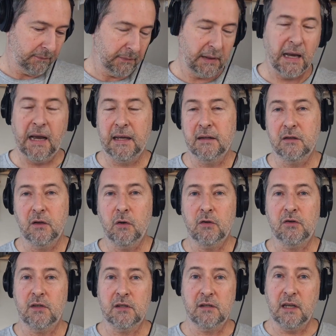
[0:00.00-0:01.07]
and God
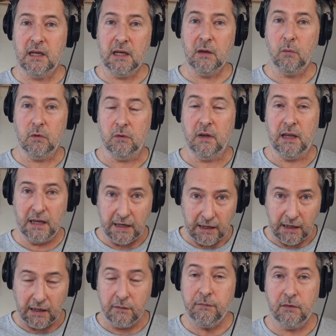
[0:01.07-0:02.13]
says that He will,
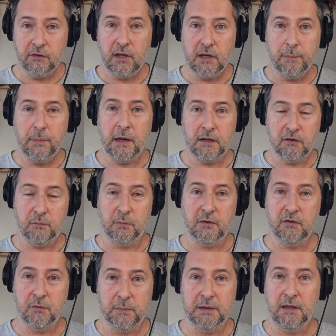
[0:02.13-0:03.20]
if there's any punishment
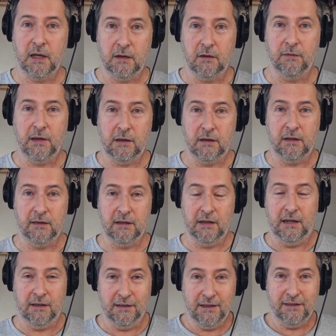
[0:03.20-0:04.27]
to be done on that in
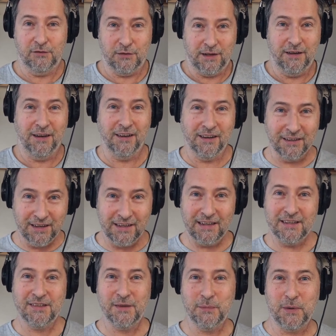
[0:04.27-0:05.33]
in this regard,
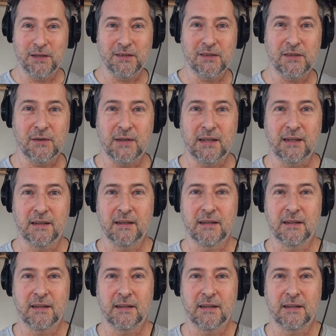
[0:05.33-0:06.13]
He's the one to do it.